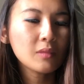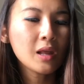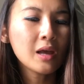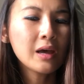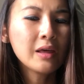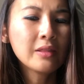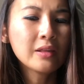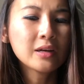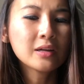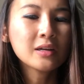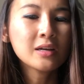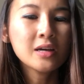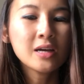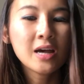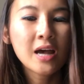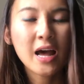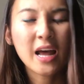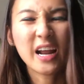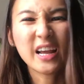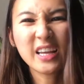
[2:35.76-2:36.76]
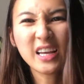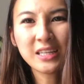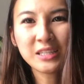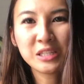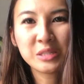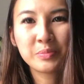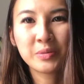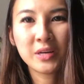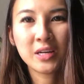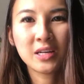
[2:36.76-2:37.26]
And I guess
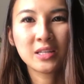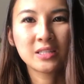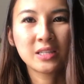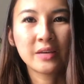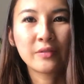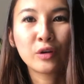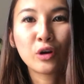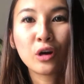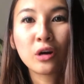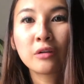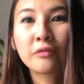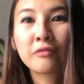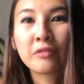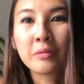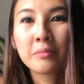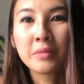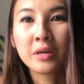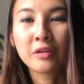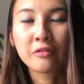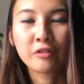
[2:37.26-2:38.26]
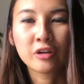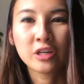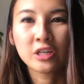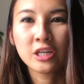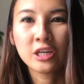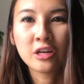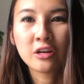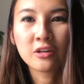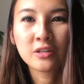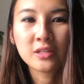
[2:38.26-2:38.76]
it's because they've heard from me for
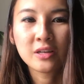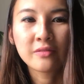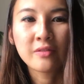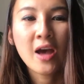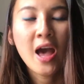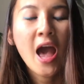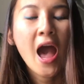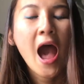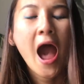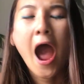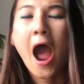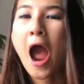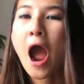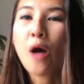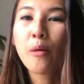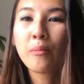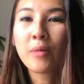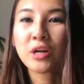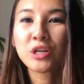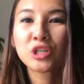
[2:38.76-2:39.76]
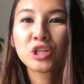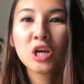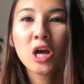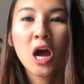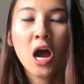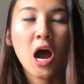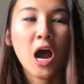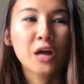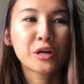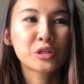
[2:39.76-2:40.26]
years of how much
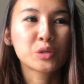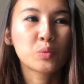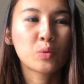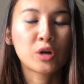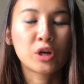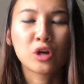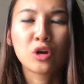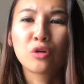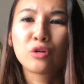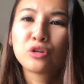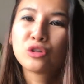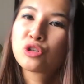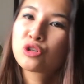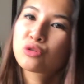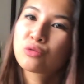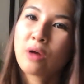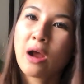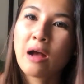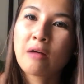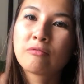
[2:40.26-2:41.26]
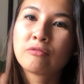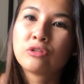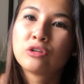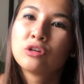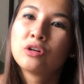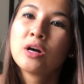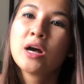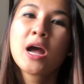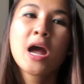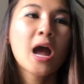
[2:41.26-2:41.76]
I just wanna go and
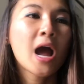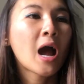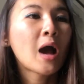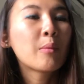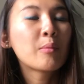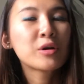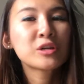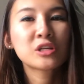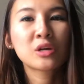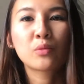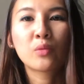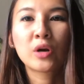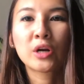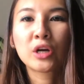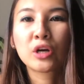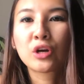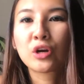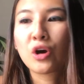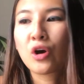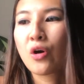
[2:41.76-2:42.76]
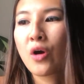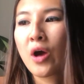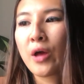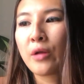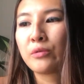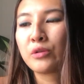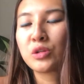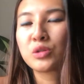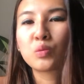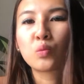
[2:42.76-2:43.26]
travel, how much I wanna go
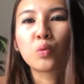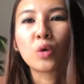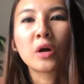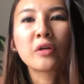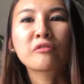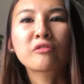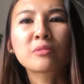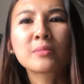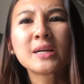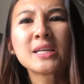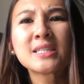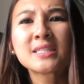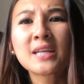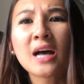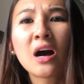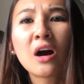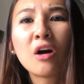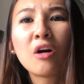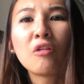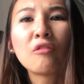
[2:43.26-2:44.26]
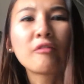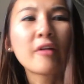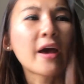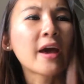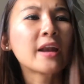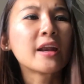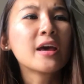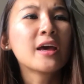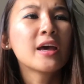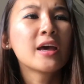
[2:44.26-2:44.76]
and just work for myself
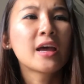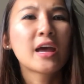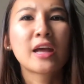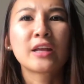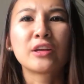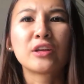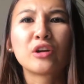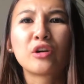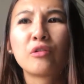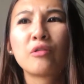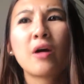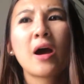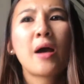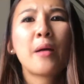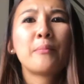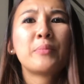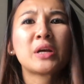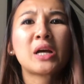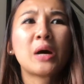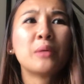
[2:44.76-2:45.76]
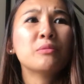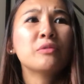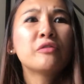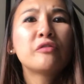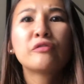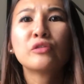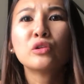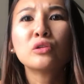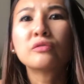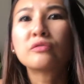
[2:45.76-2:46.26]
and you know, become a
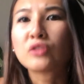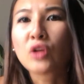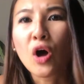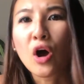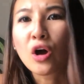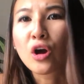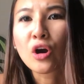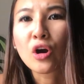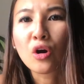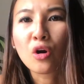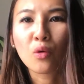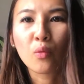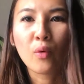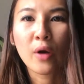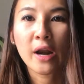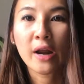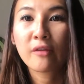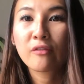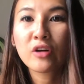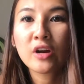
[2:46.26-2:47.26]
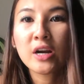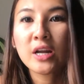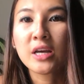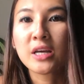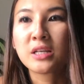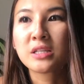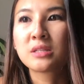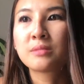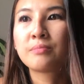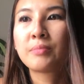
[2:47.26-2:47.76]
food vlogger or whatever it
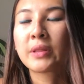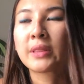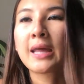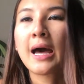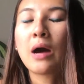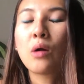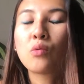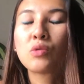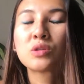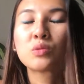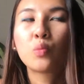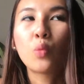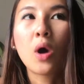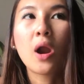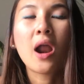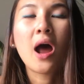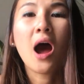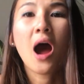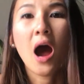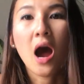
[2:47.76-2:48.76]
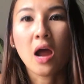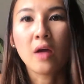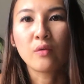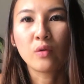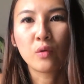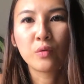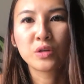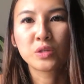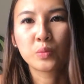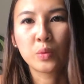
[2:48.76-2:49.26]
is, but that was what I've
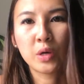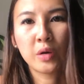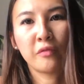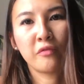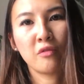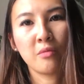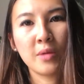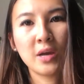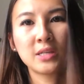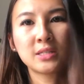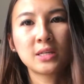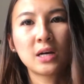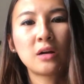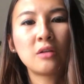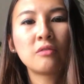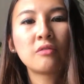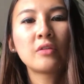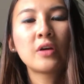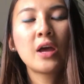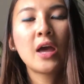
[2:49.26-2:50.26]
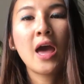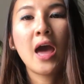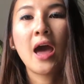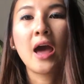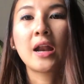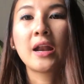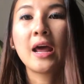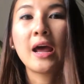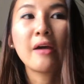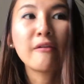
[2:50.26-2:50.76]
always wanted for myself.
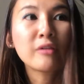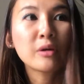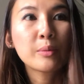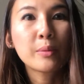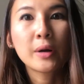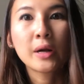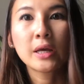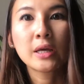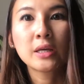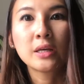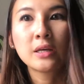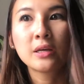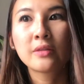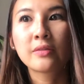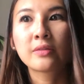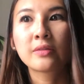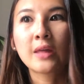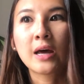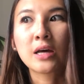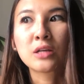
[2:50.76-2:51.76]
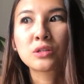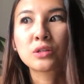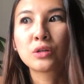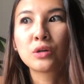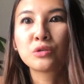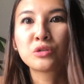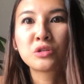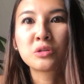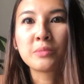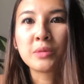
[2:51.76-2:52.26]
And everybody that is
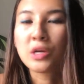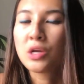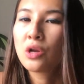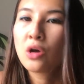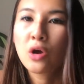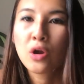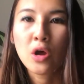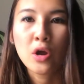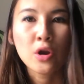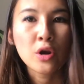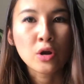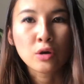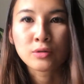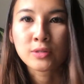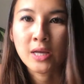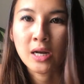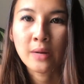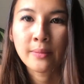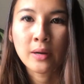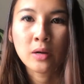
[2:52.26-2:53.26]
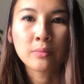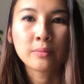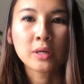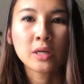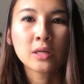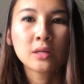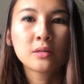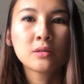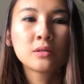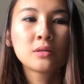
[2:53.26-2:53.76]
close to me knows that about
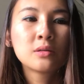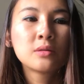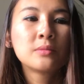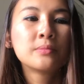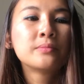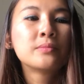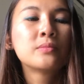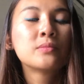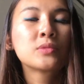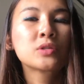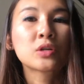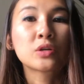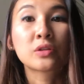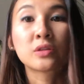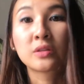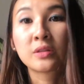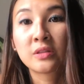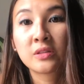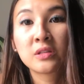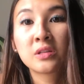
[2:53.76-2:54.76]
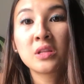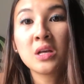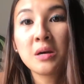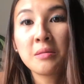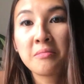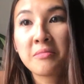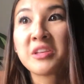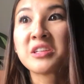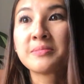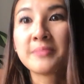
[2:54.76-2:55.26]
me. So to
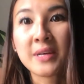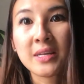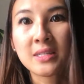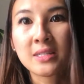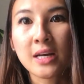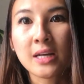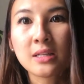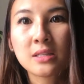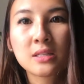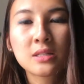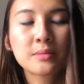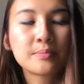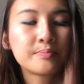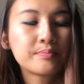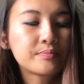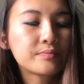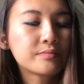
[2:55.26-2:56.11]
them, this made sense.